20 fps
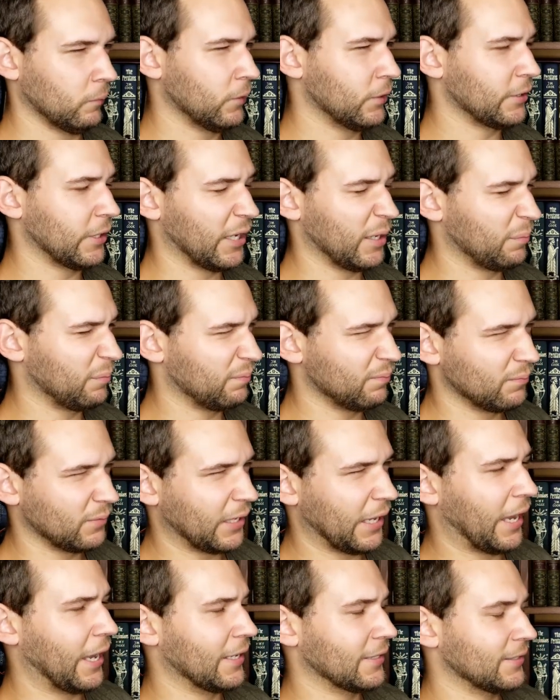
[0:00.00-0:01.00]
type
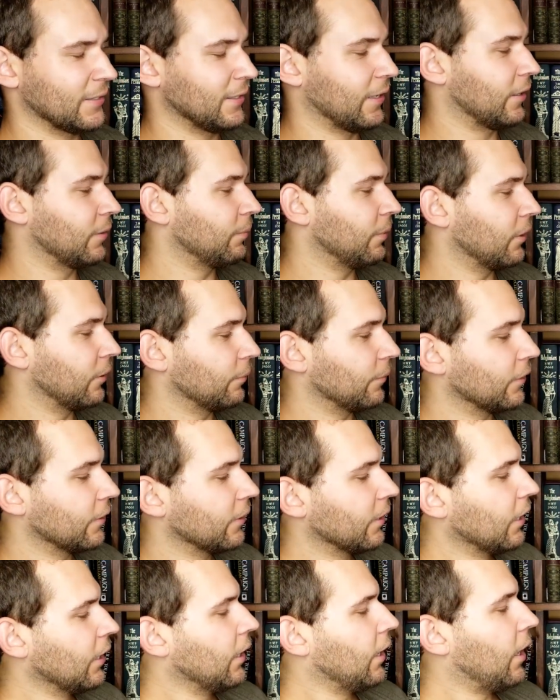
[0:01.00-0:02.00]
cast type helmet.
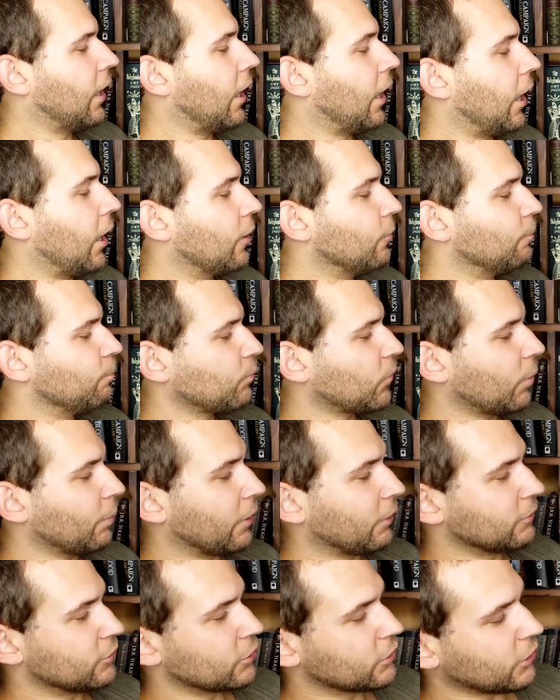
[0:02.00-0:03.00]
Um, but
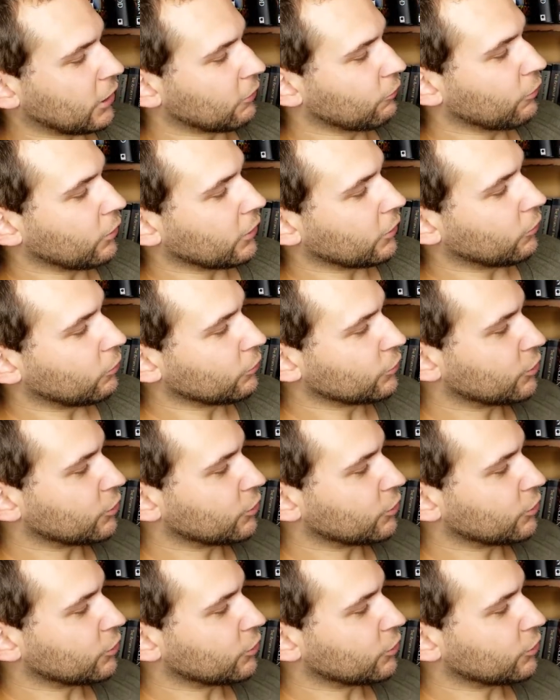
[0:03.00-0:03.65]
anyways, it's got a really cool